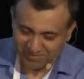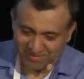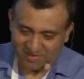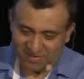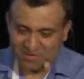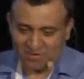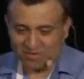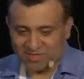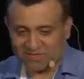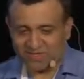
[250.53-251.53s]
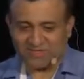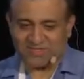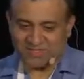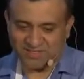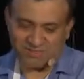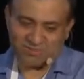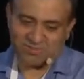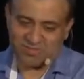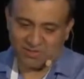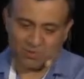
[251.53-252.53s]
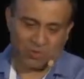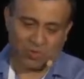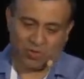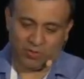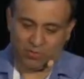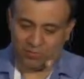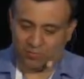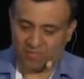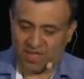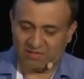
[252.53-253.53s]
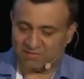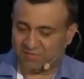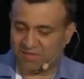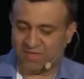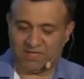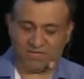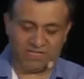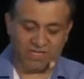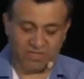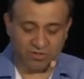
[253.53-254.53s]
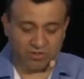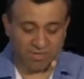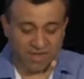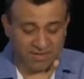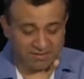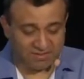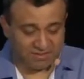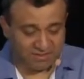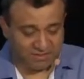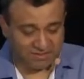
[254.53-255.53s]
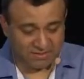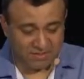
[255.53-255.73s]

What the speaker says: orchestration systems. So they would want to, have something like JKE or a managed service.